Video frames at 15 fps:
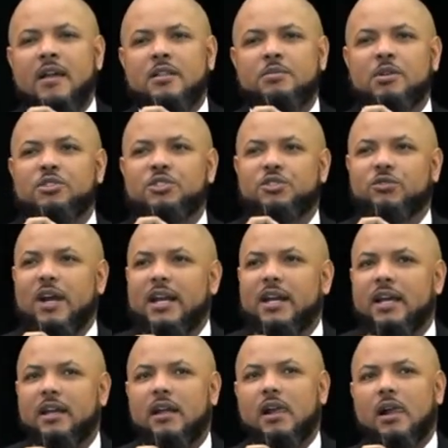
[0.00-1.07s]
most
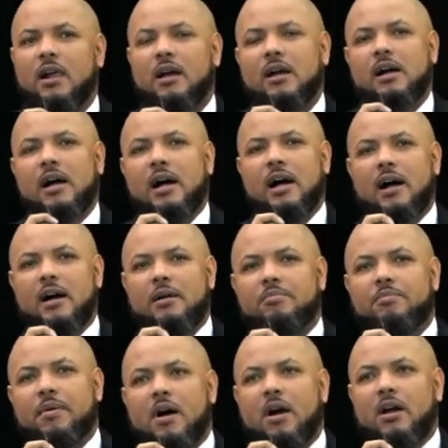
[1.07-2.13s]
draining uh,
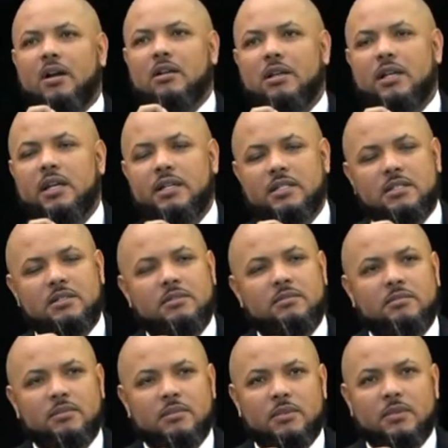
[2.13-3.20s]
part is
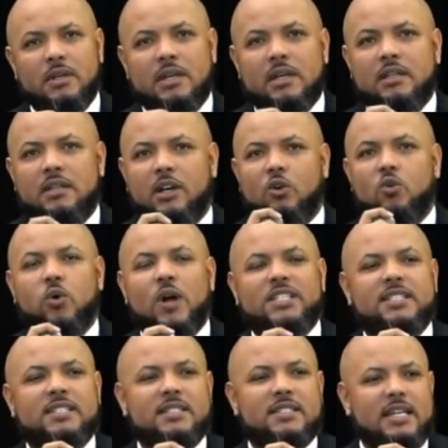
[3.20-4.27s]
the
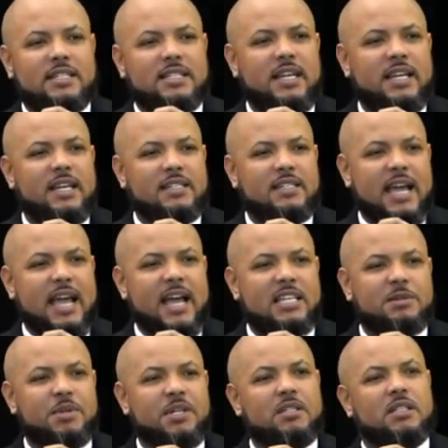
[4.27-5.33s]
questions that teens
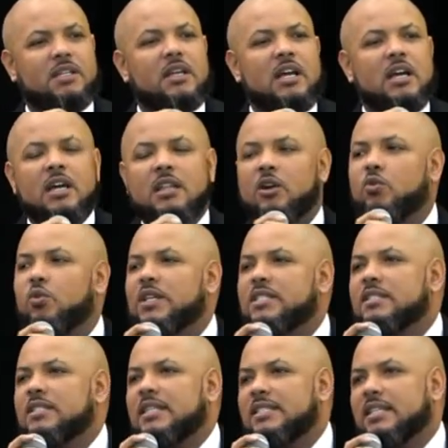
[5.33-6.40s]
ask because the, the
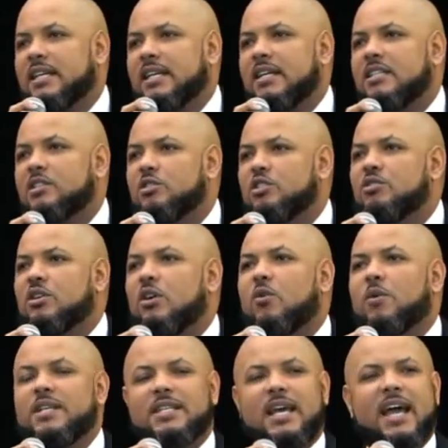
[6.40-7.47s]
questions that teens used to
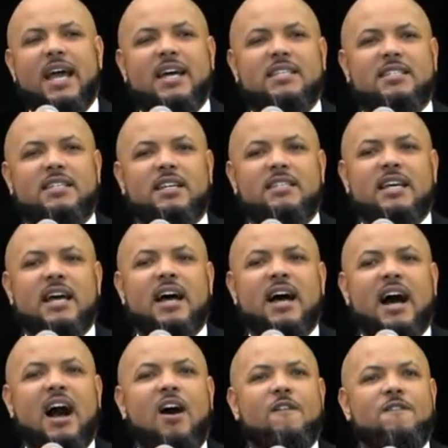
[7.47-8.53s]
always ask is
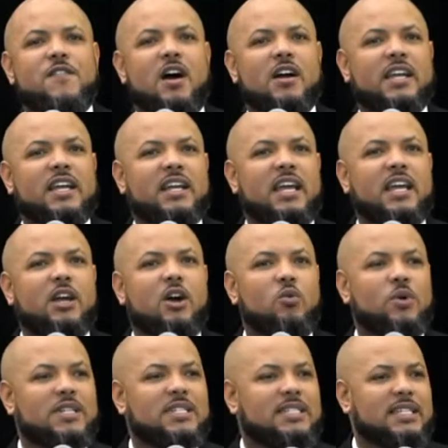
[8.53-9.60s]
how far can they go
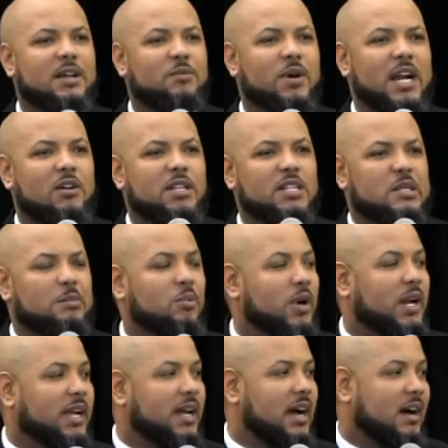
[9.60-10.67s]
in sin without
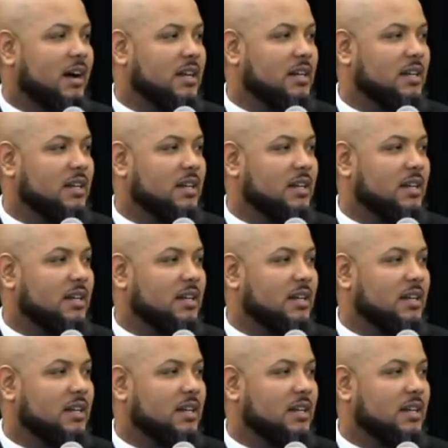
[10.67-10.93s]
disappointing God?